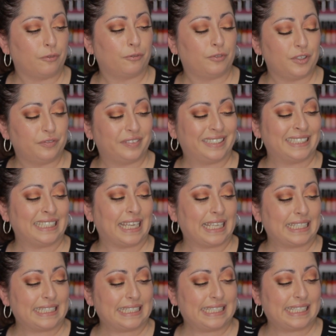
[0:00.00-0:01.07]
15
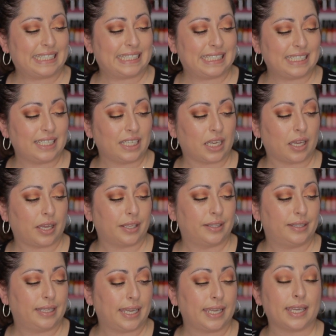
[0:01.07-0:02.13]
a
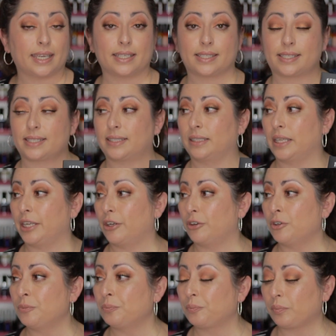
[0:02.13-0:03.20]
day
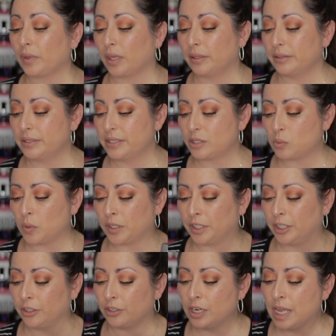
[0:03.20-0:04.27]
Slayer. This one
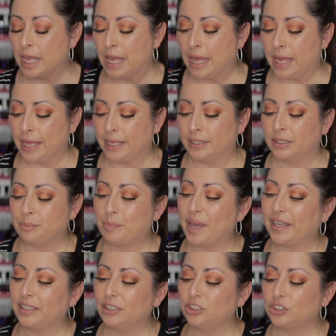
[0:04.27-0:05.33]
here. And the
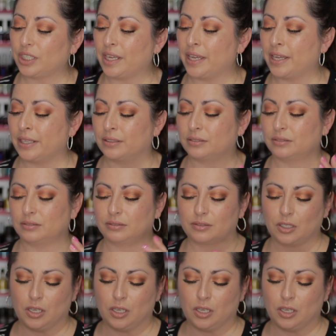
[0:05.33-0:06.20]
package, and